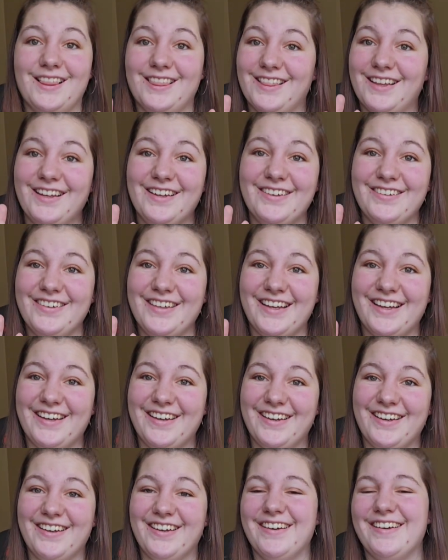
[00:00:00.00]
Hello
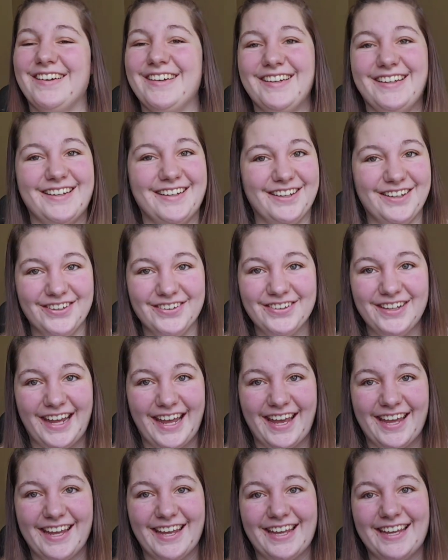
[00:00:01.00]
y'all! New
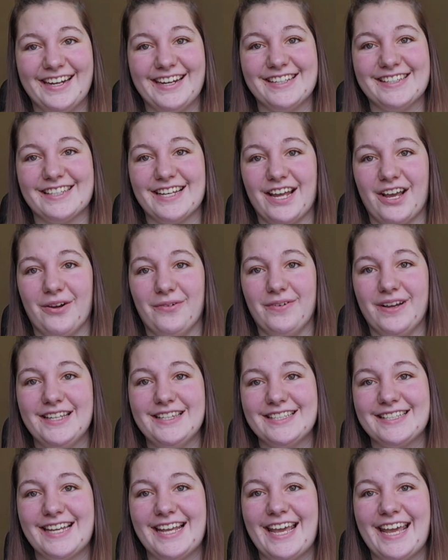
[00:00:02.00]
day. It is now
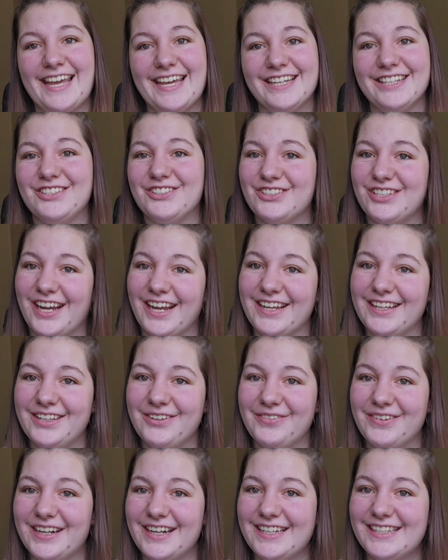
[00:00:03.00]
Wednesday,
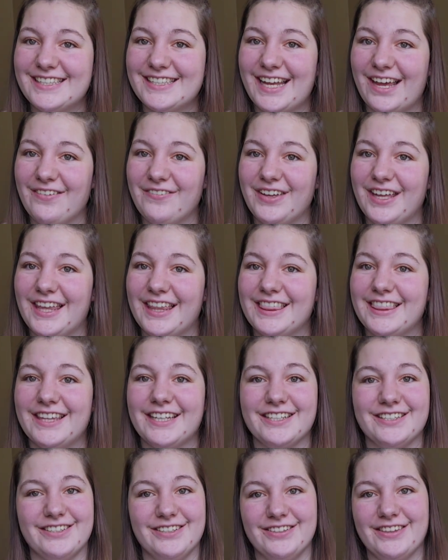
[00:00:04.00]
January
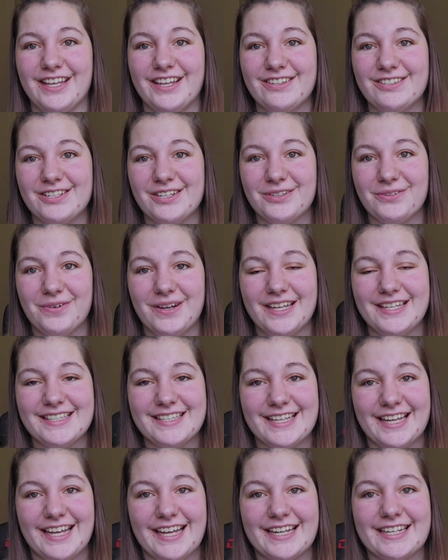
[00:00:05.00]
7th,
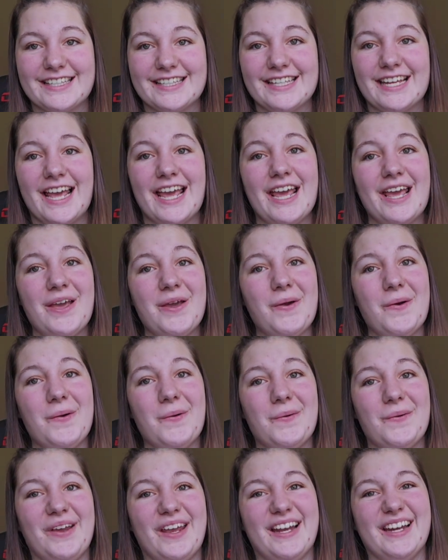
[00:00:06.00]
2026.
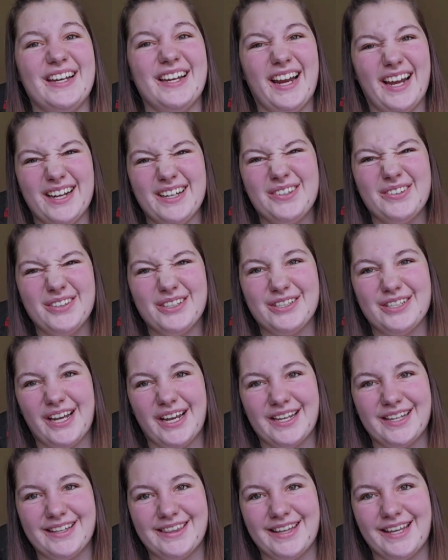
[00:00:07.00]
We did not do a
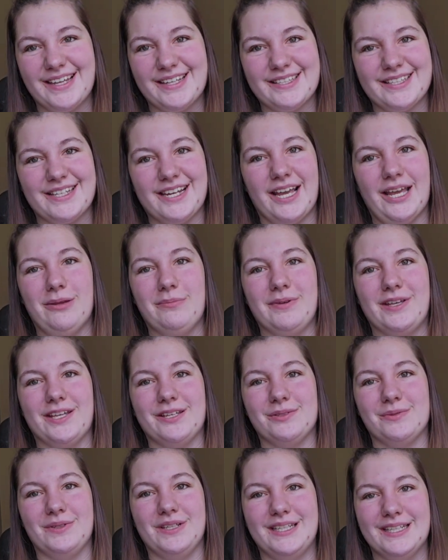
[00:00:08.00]
check-in last night
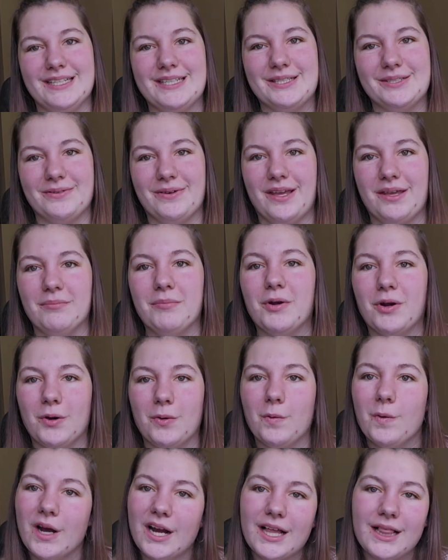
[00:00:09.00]
because we didn't do any
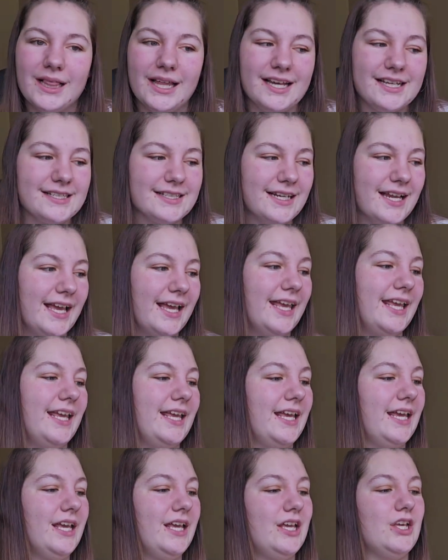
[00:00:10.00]
more work last
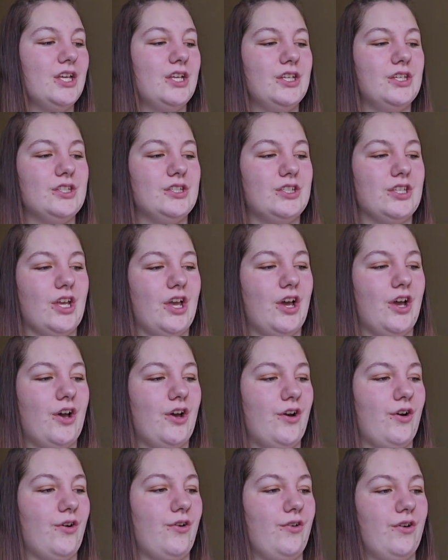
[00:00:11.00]
night.
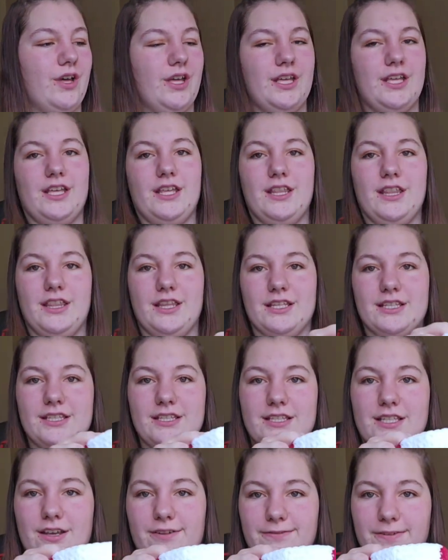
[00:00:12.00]
So
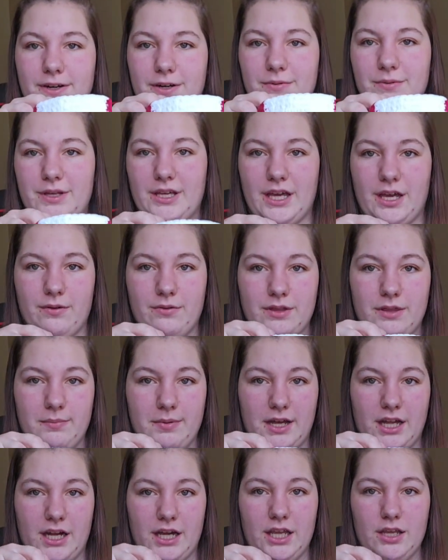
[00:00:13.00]
this is how far we got with
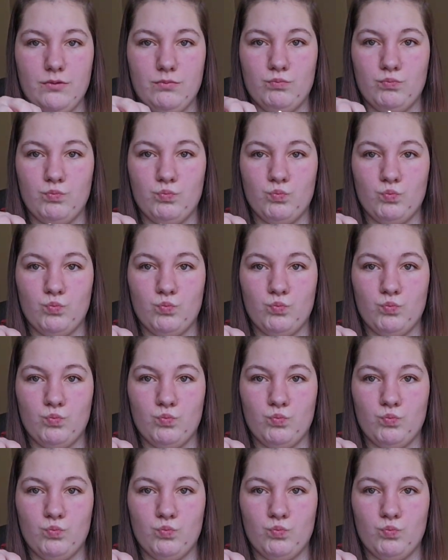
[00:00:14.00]
the body.